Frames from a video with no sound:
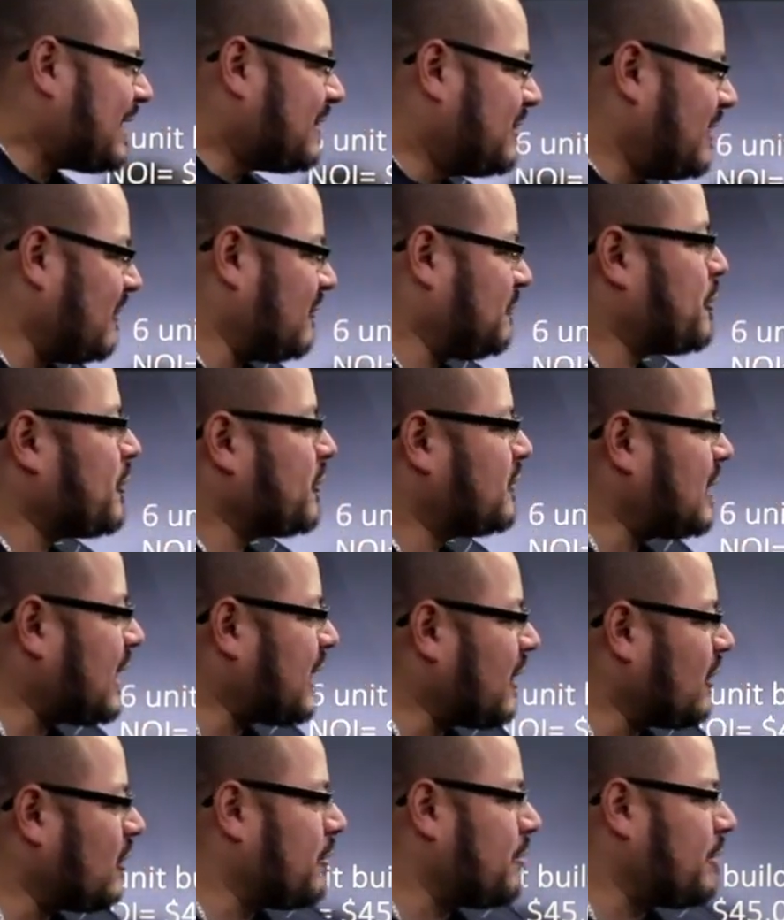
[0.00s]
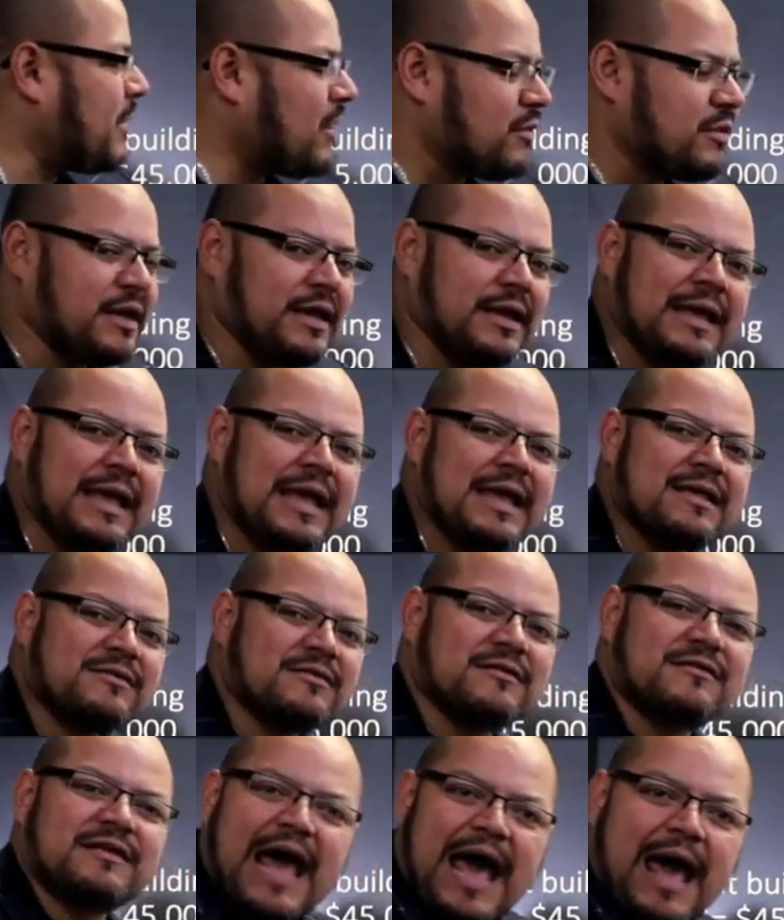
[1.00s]
This particular building
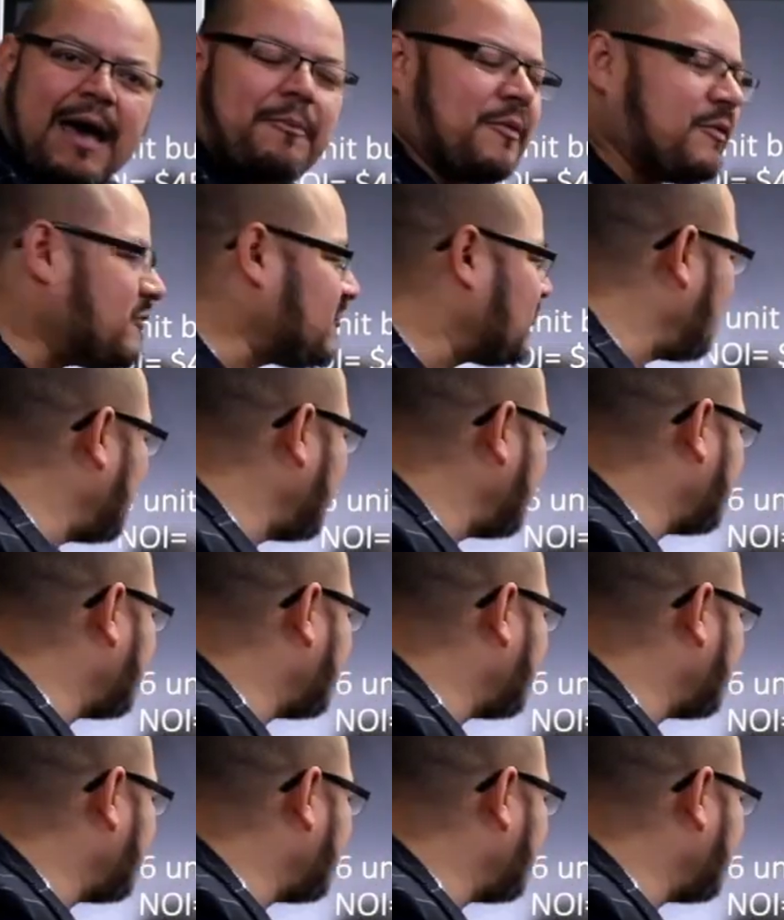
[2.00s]
just happens to be